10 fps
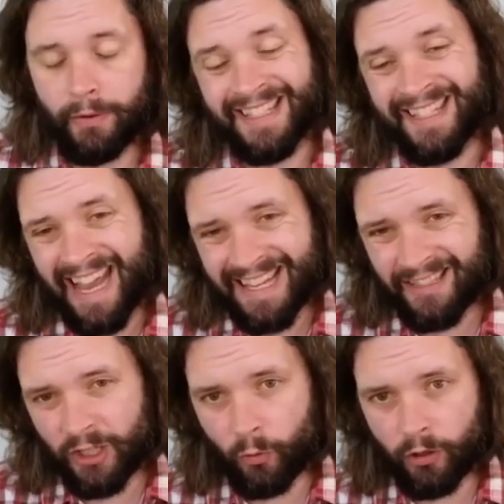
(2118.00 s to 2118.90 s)
that my
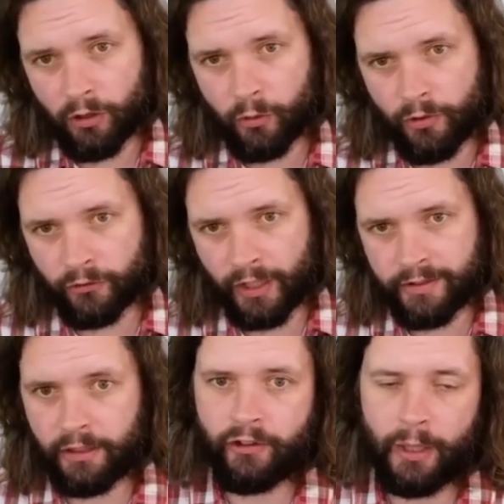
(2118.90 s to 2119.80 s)
testing work with a
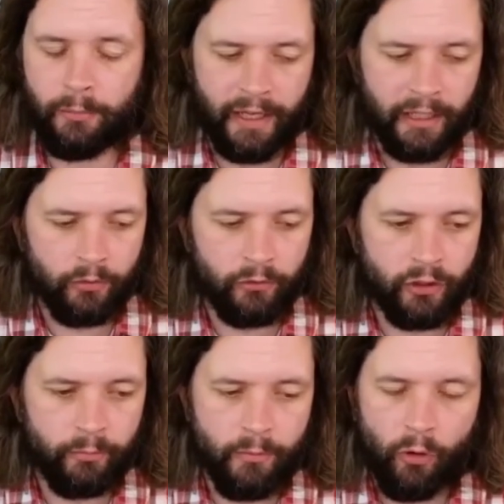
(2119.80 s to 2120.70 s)
statically typed language
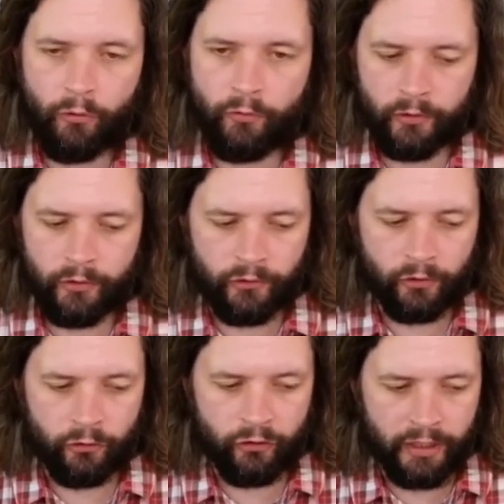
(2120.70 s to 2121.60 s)
can be more focused
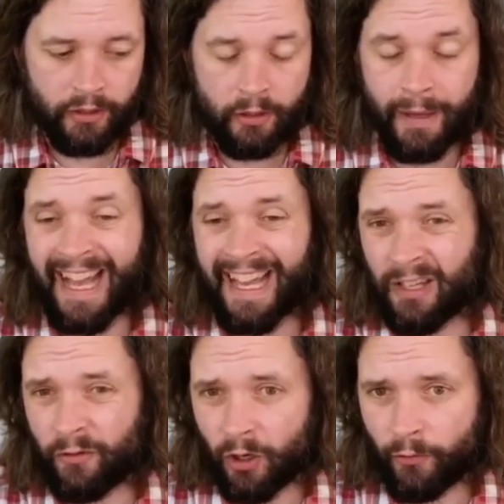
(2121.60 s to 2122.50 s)
on checking the
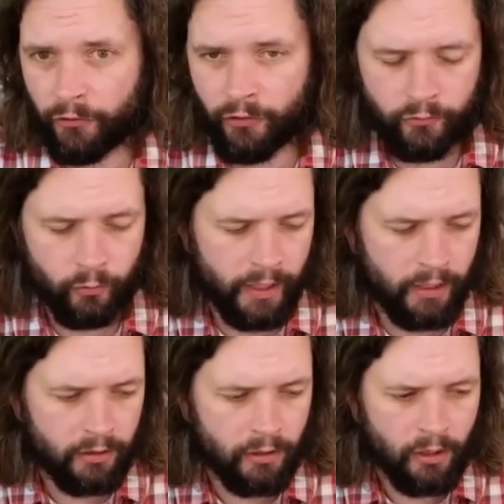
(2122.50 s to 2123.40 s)
behavior of the software. Right.